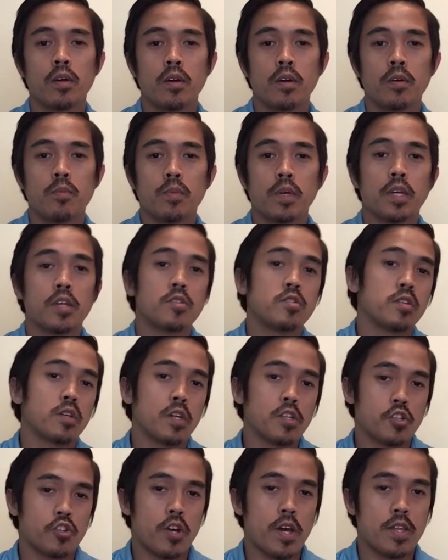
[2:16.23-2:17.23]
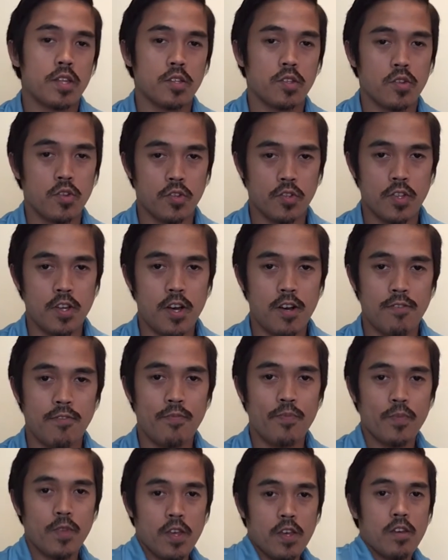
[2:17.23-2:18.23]
Because you can try this yourself.
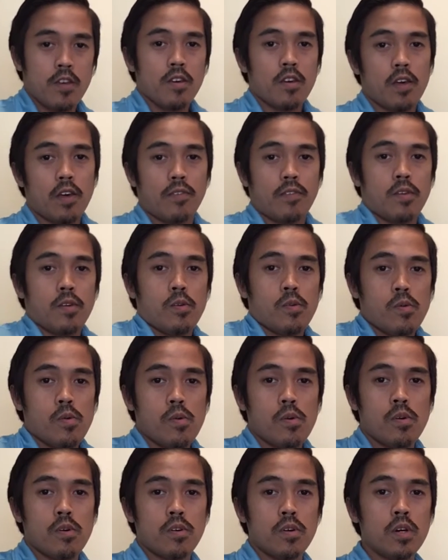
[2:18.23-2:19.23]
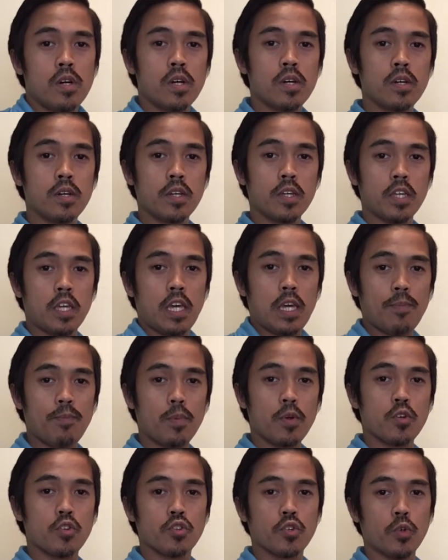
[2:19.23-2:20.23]
If you keep
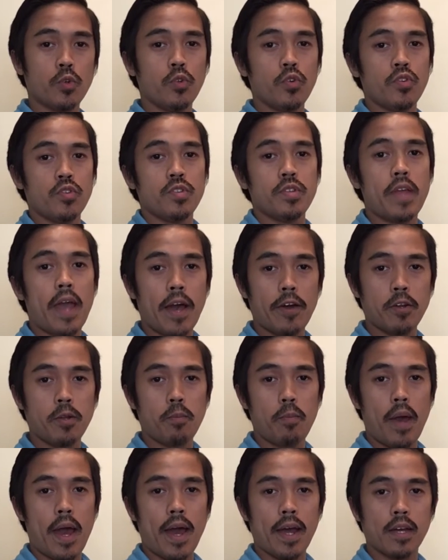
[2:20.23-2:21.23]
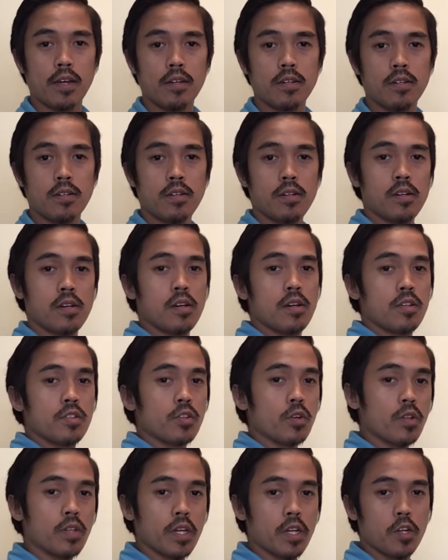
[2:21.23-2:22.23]
your shoulders down and back,
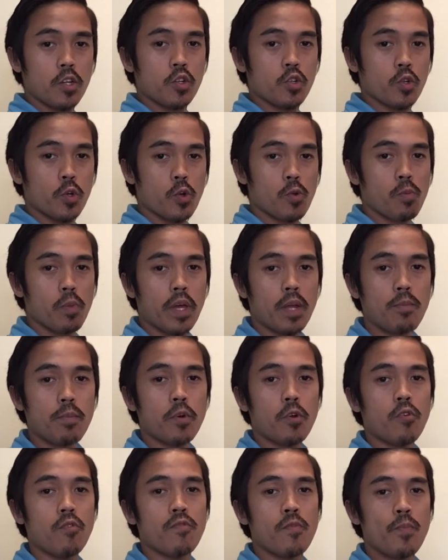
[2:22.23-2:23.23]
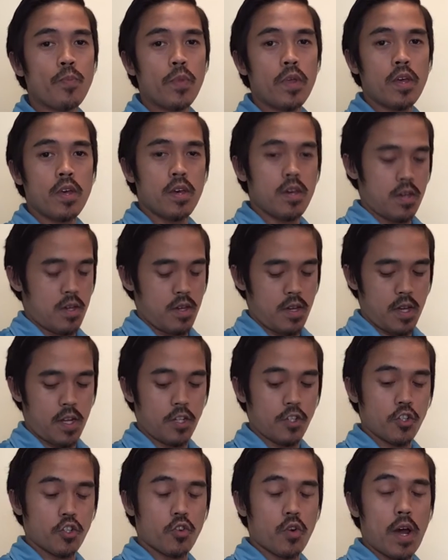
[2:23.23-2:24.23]
don't let your shoulder blade move, and
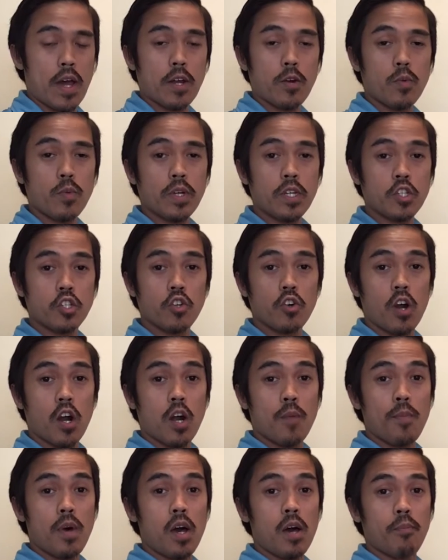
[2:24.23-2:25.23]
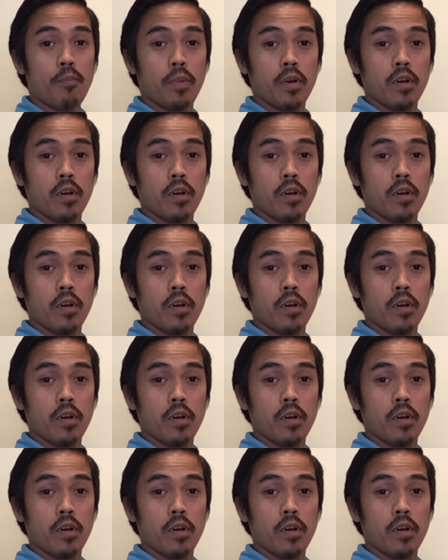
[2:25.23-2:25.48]
try to reach your arm up,